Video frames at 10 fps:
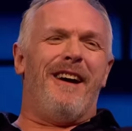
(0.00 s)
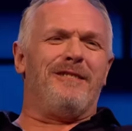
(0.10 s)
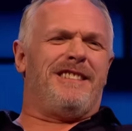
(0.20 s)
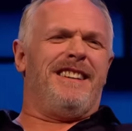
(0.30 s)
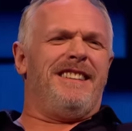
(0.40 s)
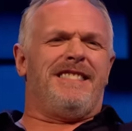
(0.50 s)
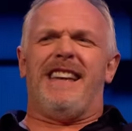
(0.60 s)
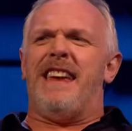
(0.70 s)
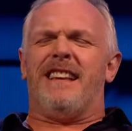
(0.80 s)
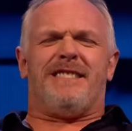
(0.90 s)
you think that was?
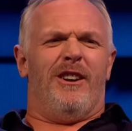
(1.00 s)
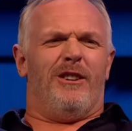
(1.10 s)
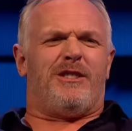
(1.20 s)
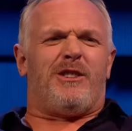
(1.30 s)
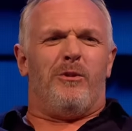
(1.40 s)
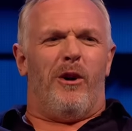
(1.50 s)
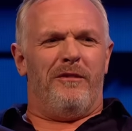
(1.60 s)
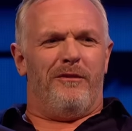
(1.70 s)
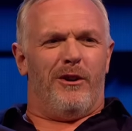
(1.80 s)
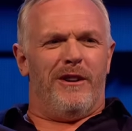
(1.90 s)
Say that's not a swan, boy.